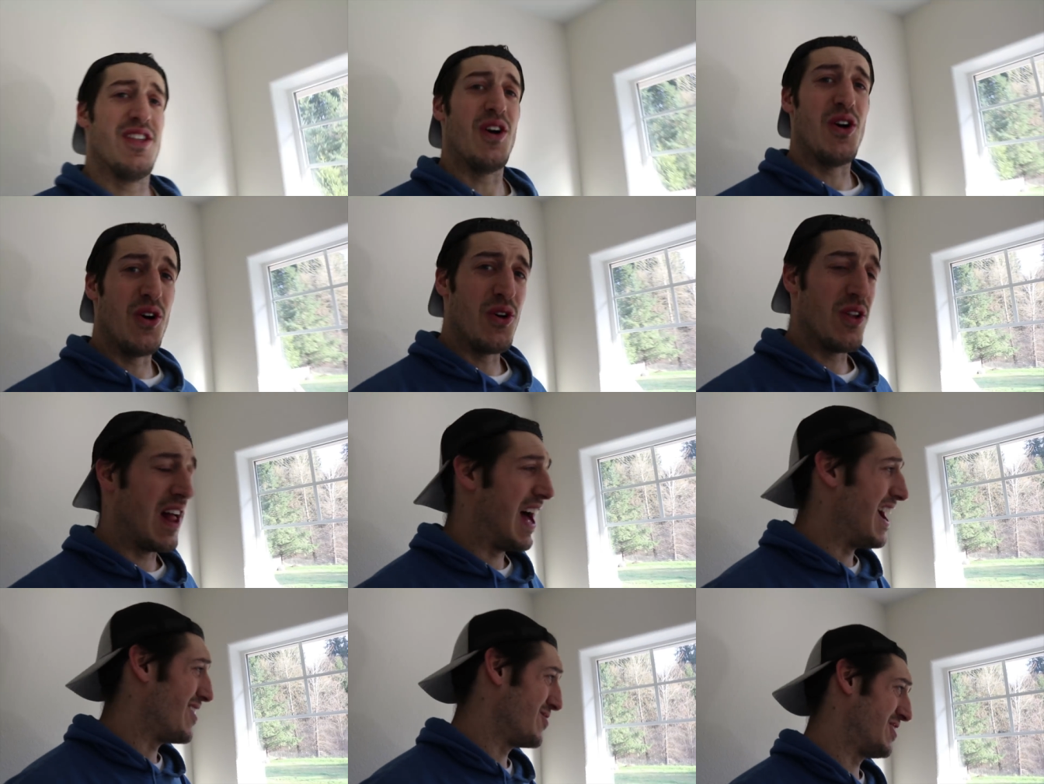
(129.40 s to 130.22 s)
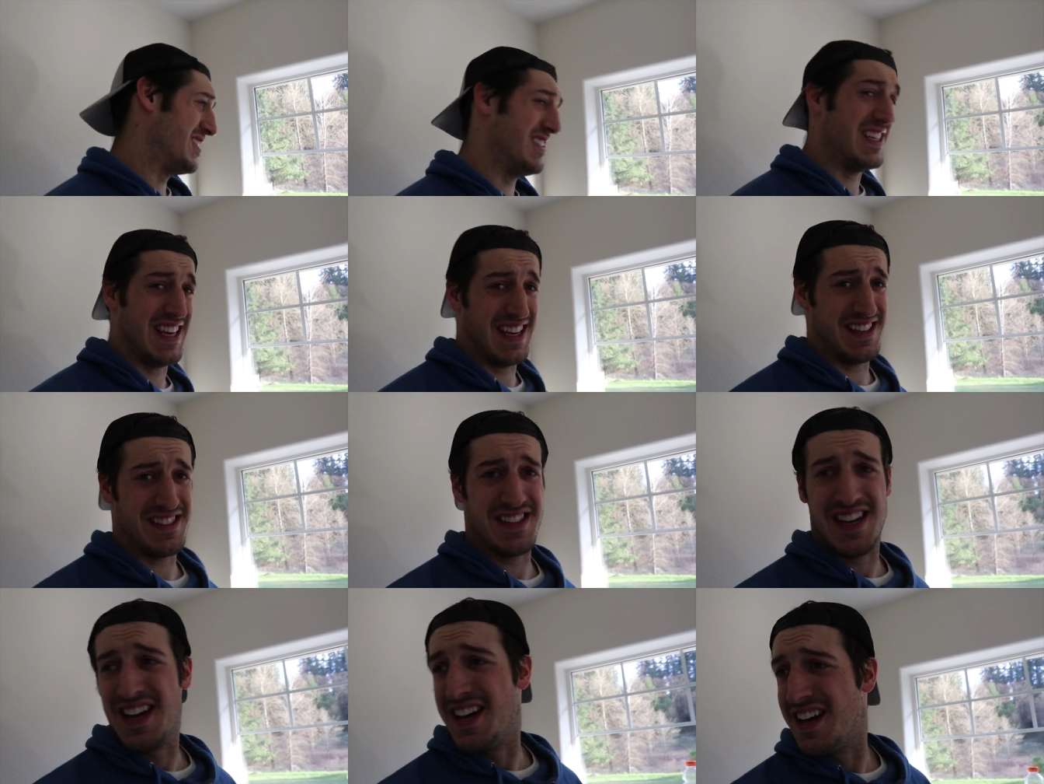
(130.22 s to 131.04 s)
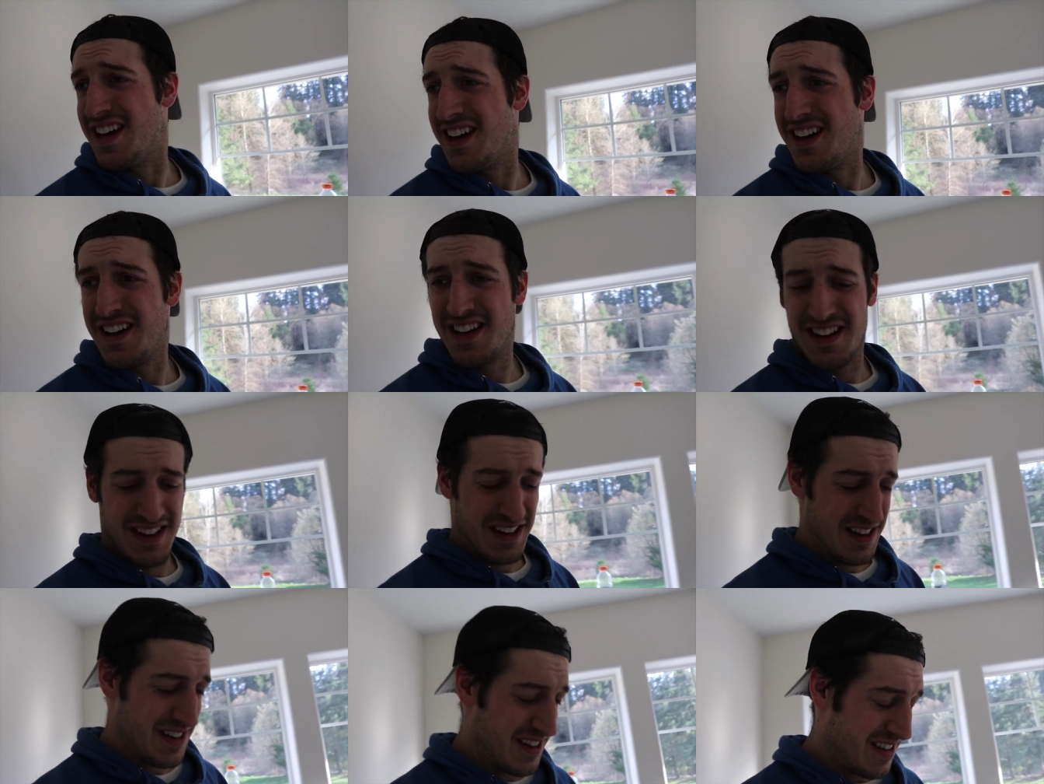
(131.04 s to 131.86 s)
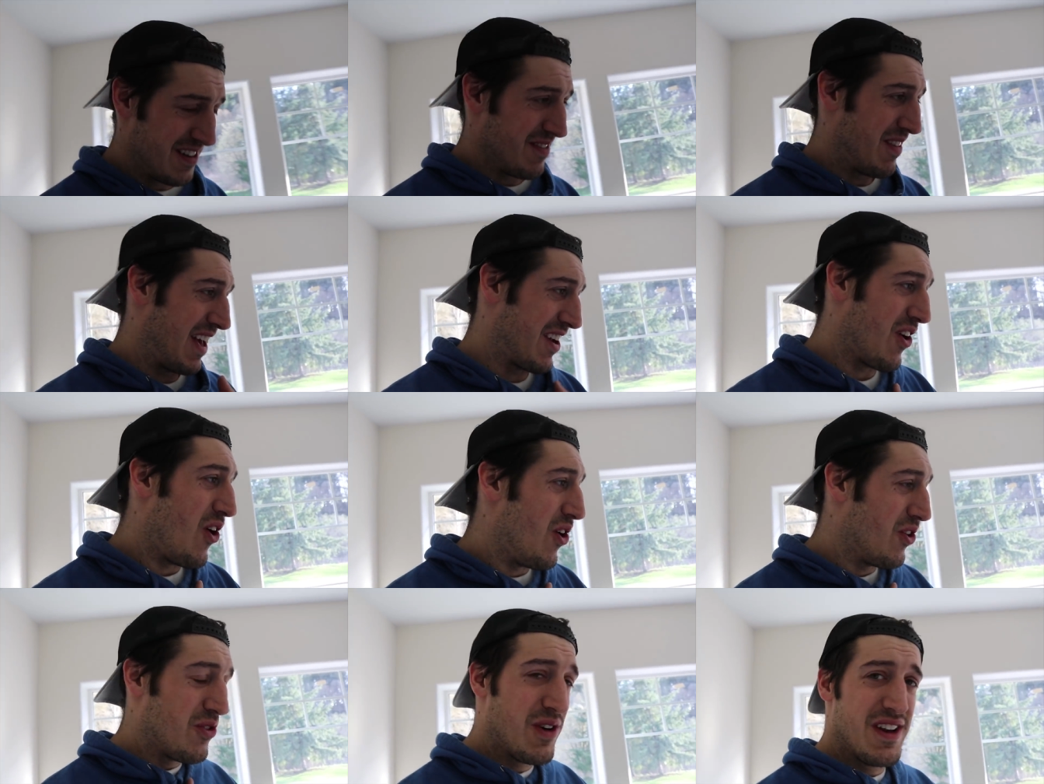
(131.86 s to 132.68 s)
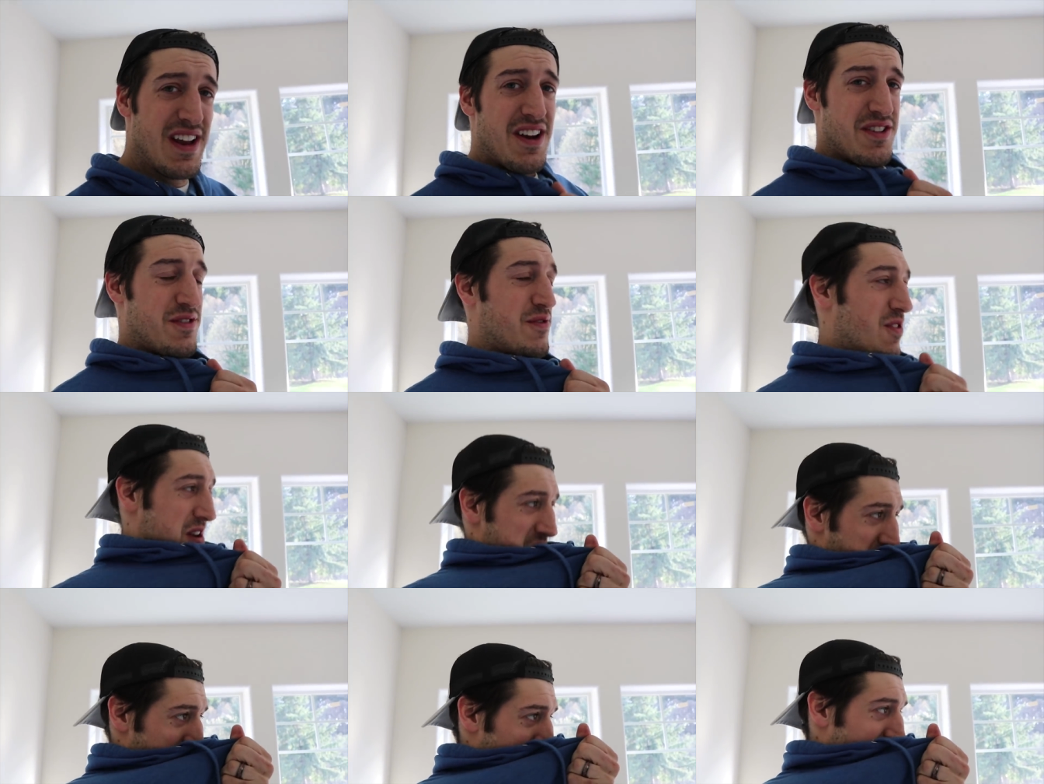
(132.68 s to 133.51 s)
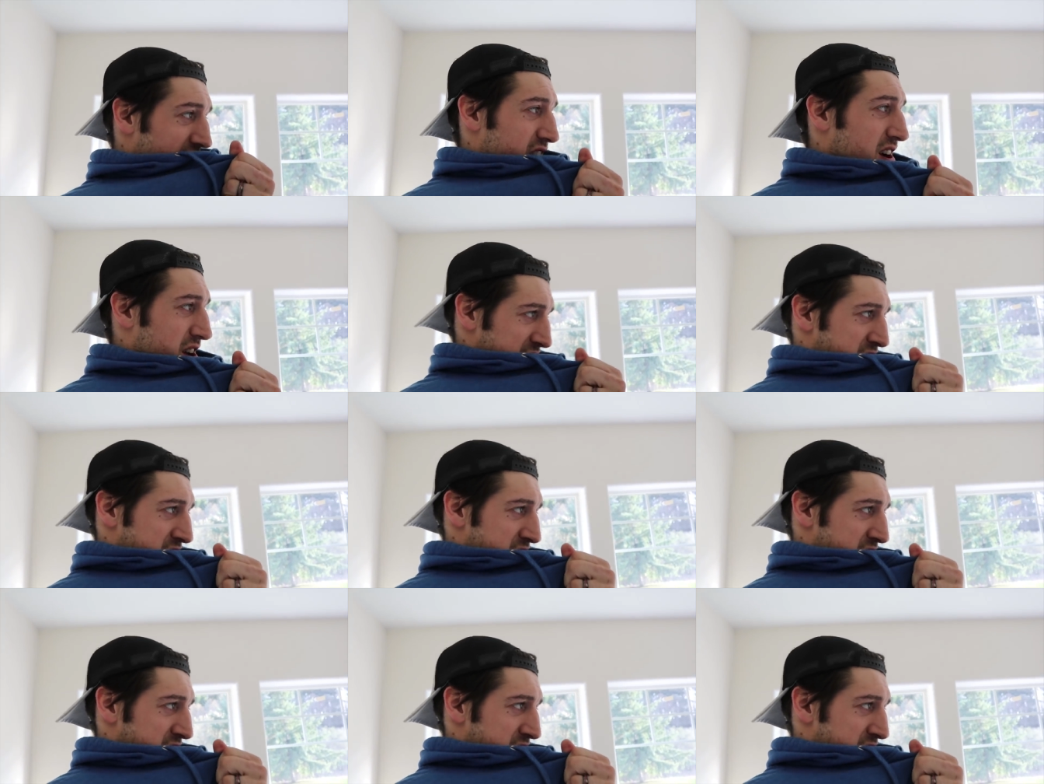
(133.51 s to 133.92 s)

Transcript: The whole house stinks. I know. Like all the way down to the front door.